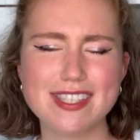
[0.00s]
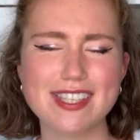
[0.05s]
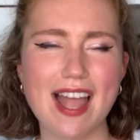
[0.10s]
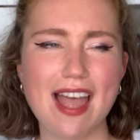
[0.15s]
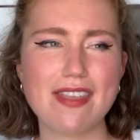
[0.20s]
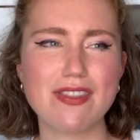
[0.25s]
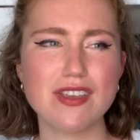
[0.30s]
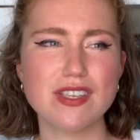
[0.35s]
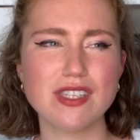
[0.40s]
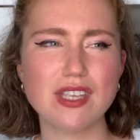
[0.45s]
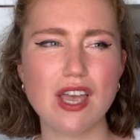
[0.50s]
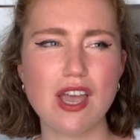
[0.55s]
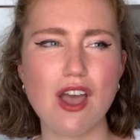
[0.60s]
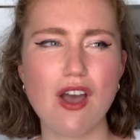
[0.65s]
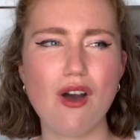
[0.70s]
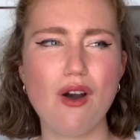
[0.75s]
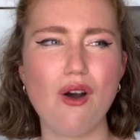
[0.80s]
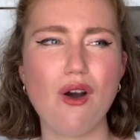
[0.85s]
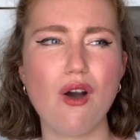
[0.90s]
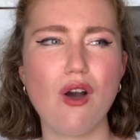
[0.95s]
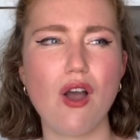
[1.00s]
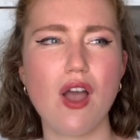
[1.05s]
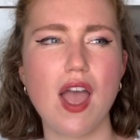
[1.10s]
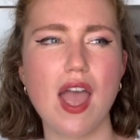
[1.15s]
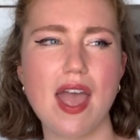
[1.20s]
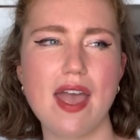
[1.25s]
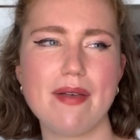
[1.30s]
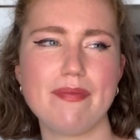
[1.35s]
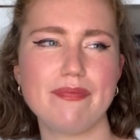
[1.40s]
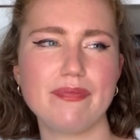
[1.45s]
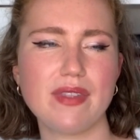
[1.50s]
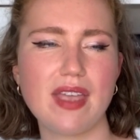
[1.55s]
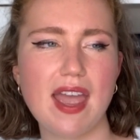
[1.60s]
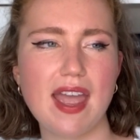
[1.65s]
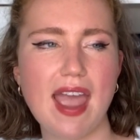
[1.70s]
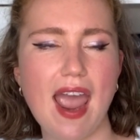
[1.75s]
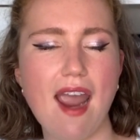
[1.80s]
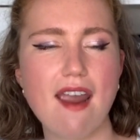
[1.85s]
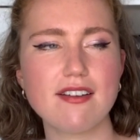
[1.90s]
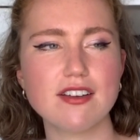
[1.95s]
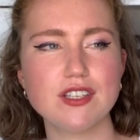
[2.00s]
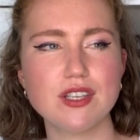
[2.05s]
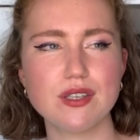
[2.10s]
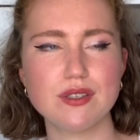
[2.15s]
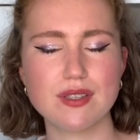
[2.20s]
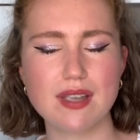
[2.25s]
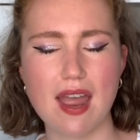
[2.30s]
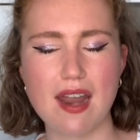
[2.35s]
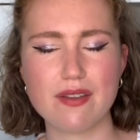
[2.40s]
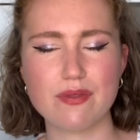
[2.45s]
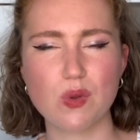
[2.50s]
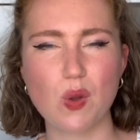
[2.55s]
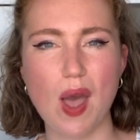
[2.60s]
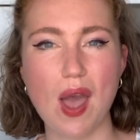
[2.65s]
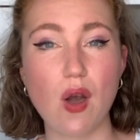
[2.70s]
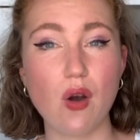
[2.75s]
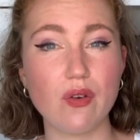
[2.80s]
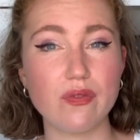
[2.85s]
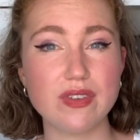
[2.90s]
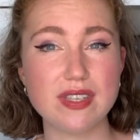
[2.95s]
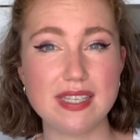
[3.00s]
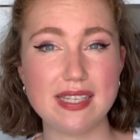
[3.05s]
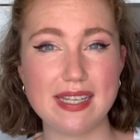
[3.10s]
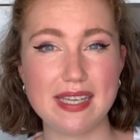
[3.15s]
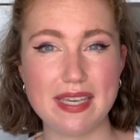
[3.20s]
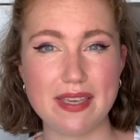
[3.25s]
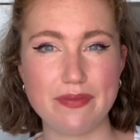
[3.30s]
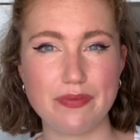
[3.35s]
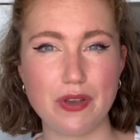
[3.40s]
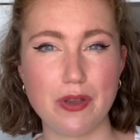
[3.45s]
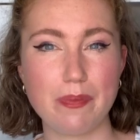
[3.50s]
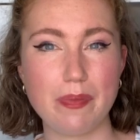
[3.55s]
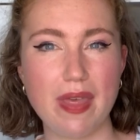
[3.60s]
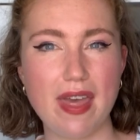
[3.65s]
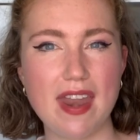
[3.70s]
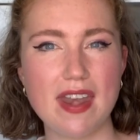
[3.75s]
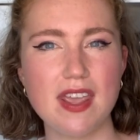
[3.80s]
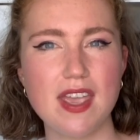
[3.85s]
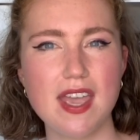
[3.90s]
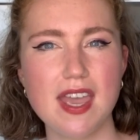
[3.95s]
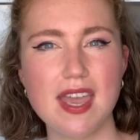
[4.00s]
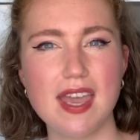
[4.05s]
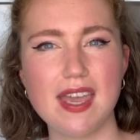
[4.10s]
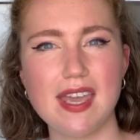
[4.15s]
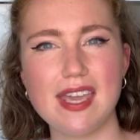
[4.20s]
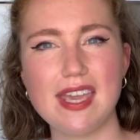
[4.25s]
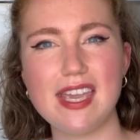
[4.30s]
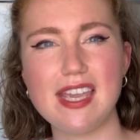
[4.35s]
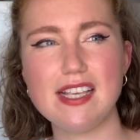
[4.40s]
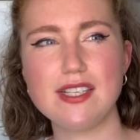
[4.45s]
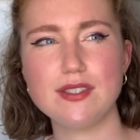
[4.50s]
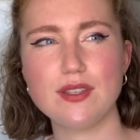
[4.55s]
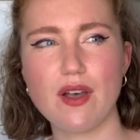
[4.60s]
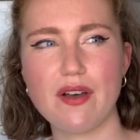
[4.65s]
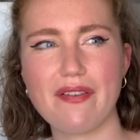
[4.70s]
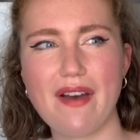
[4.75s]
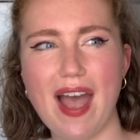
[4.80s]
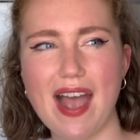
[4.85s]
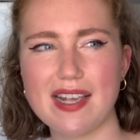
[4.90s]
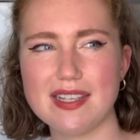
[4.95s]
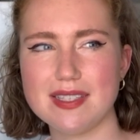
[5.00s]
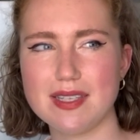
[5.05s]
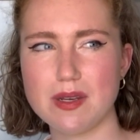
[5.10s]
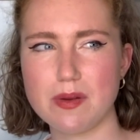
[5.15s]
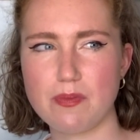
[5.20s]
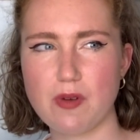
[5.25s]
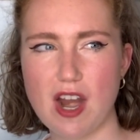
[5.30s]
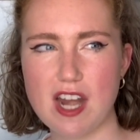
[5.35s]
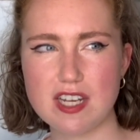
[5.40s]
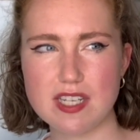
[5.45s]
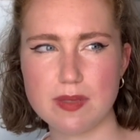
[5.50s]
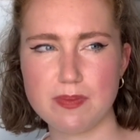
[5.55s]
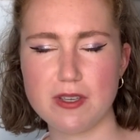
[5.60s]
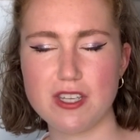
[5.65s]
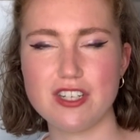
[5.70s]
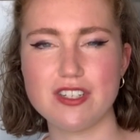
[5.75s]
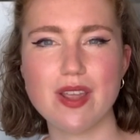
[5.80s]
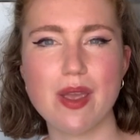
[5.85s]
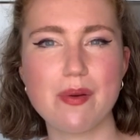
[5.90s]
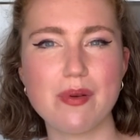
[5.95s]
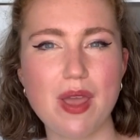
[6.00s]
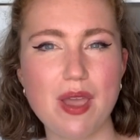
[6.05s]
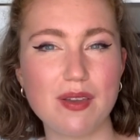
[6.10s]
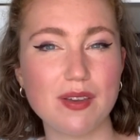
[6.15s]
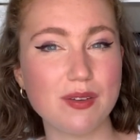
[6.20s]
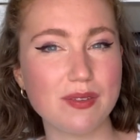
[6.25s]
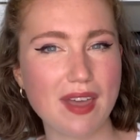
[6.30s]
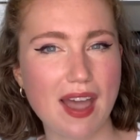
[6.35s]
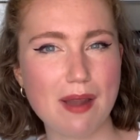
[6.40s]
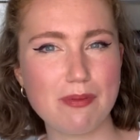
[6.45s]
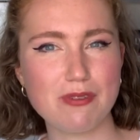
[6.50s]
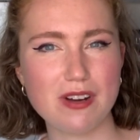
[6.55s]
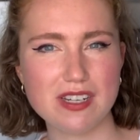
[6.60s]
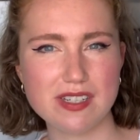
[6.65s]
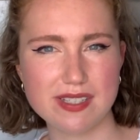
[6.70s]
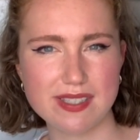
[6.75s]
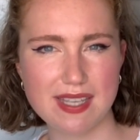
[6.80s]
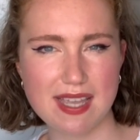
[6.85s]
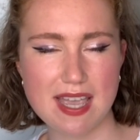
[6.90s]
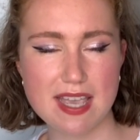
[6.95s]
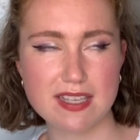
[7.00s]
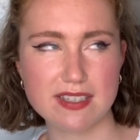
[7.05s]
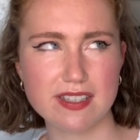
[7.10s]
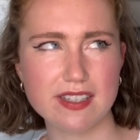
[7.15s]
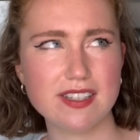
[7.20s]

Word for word: Like there's um, a character who's kind of quite obviously evil, but then he sort of has an apprentice, but you don't know who that apprentice is.